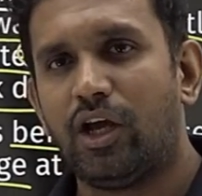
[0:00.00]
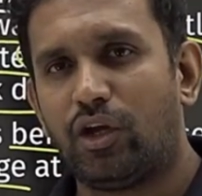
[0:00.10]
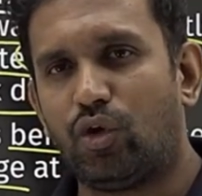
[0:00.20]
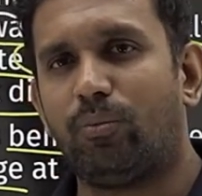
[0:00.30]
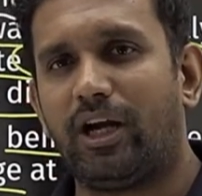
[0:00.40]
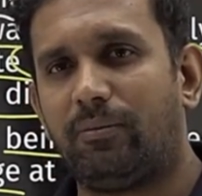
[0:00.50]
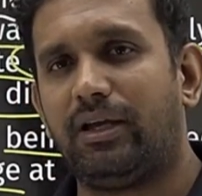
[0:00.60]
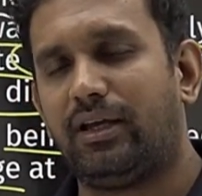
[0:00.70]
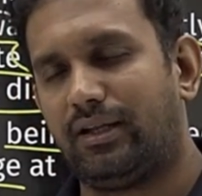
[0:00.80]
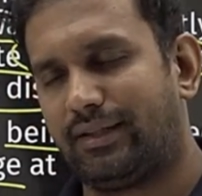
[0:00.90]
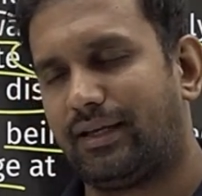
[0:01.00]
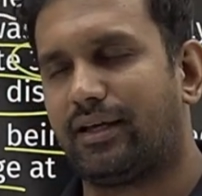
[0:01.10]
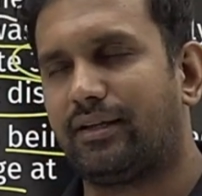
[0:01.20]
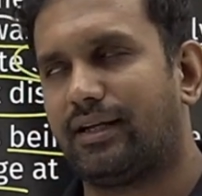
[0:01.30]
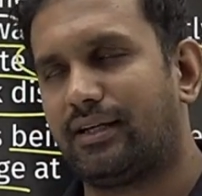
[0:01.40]
You might be
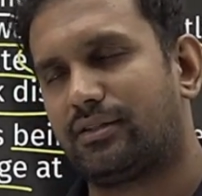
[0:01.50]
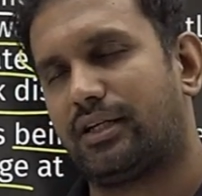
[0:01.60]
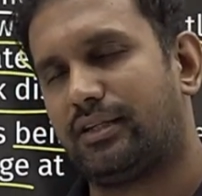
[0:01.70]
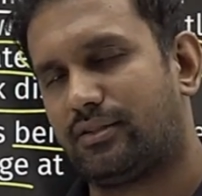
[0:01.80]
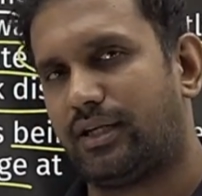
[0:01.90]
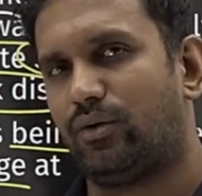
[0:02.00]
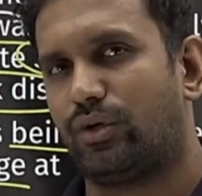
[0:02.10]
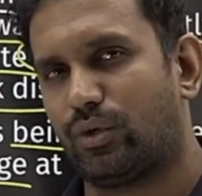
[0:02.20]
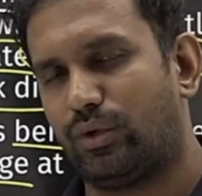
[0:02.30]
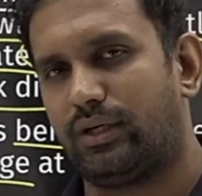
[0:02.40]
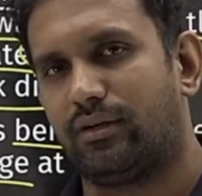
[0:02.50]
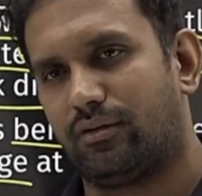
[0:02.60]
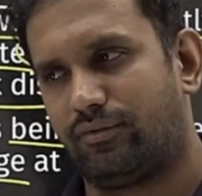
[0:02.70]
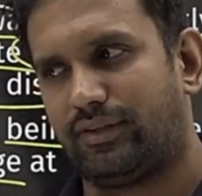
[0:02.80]
thinking that, sir, as told,